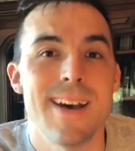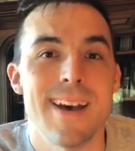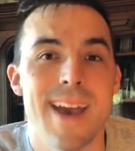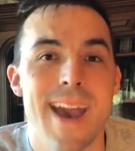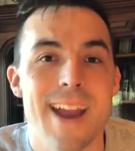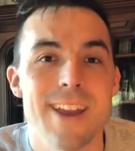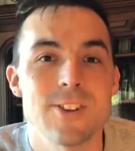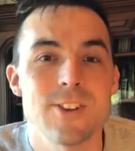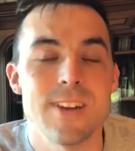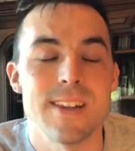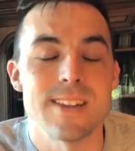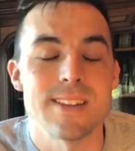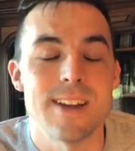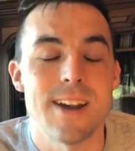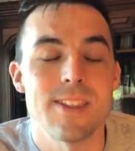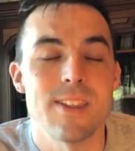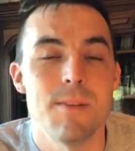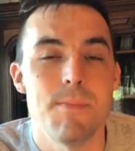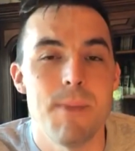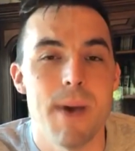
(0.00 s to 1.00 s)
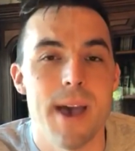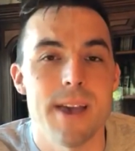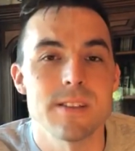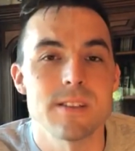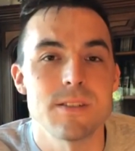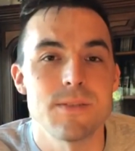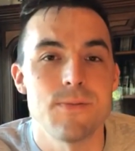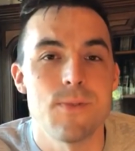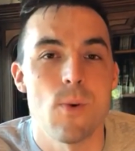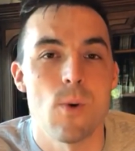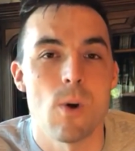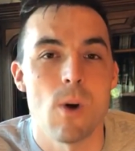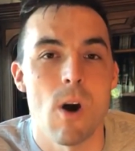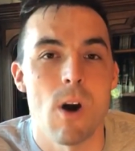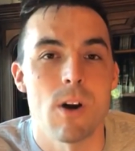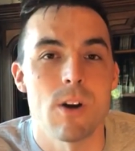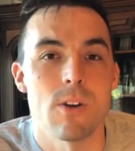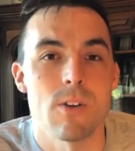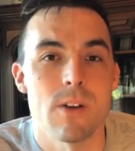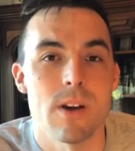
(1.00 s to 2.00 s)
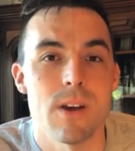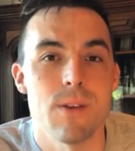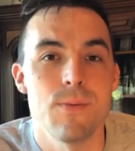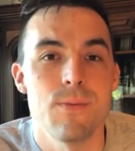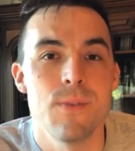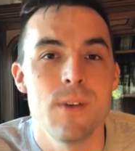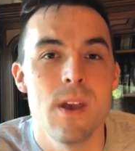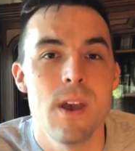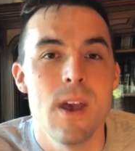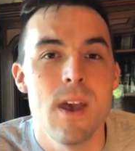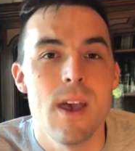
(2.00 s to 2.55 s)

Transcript: actually it's not the best for our grief.